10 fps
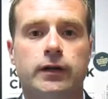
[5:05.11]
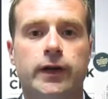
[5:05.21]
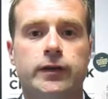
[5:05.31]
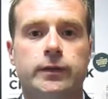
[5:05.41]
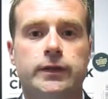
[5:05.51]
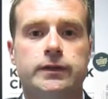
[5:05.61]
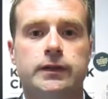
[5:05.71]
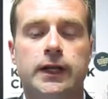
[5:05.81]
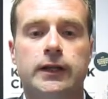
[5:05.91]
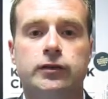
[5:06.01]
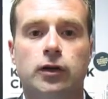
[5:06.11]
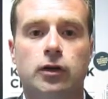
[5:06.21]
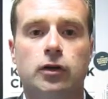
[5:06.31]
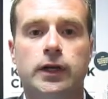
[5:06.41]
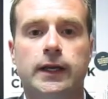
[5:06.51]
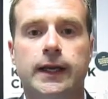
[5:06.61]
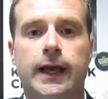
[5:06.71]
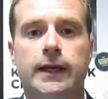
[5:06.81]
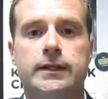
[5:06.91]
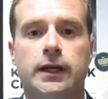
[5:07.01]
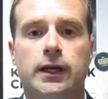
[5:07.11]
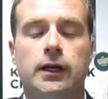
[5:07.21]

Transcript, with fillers: investments, then start looking at